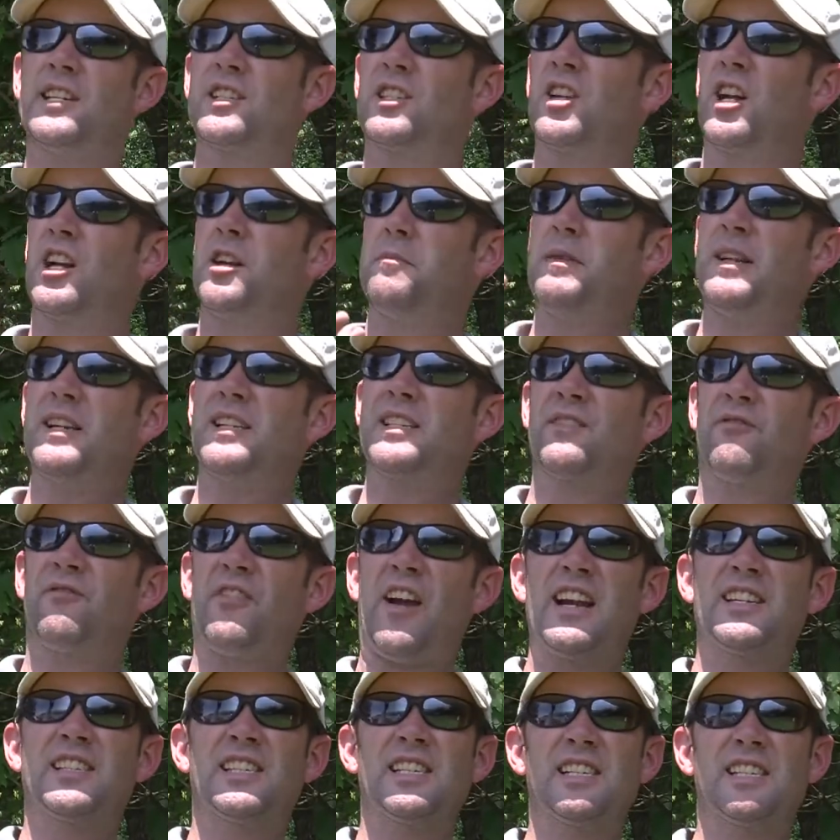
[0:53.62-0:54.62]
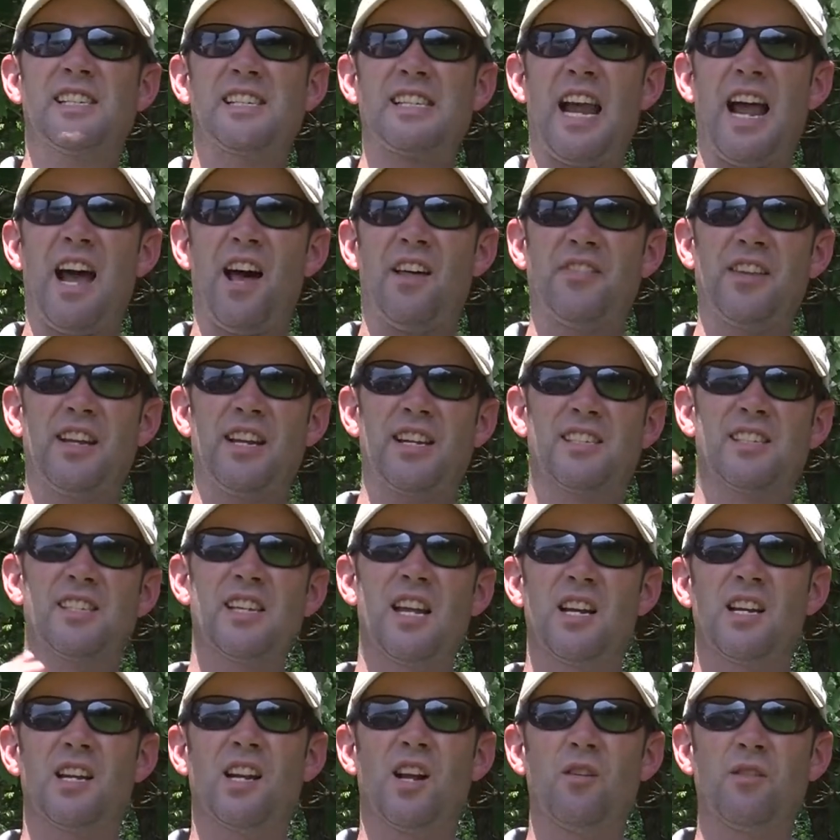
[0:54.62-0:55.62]
is going to be facing south in a
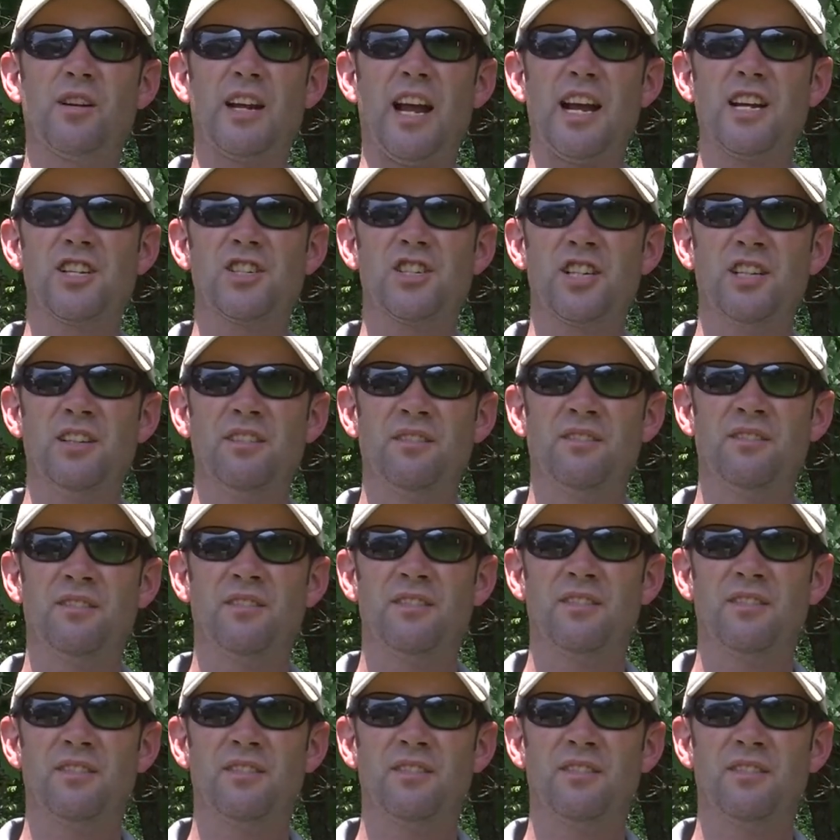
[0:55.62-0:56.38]
sunny location.